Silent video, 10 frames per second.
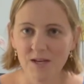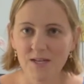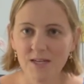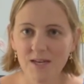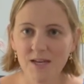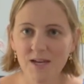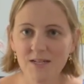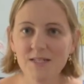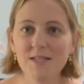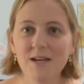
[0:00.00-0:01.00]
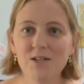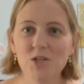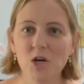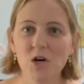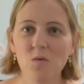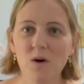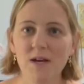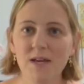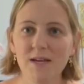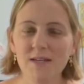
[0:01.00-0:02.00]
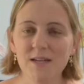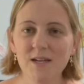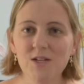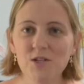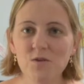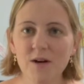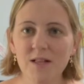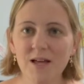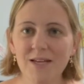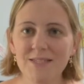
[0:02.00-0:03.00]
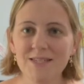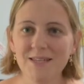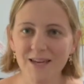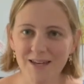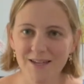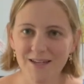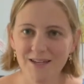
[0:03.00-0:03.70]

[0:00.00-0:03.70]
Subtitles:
KATHRYNHULICK.